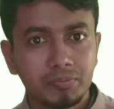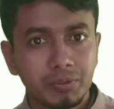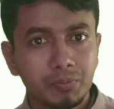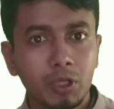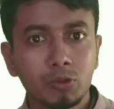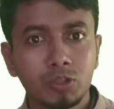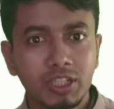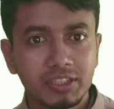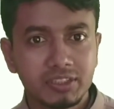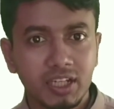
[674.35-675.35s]
People
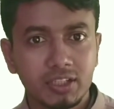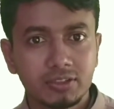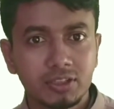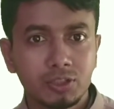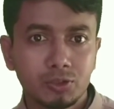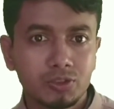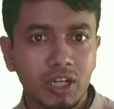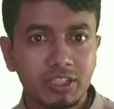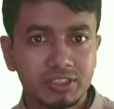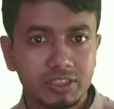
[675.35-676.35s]
will start to
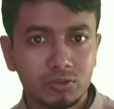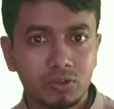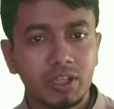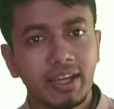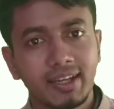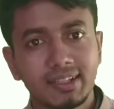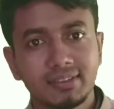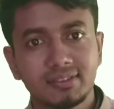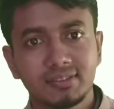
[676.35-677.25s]
trust you again.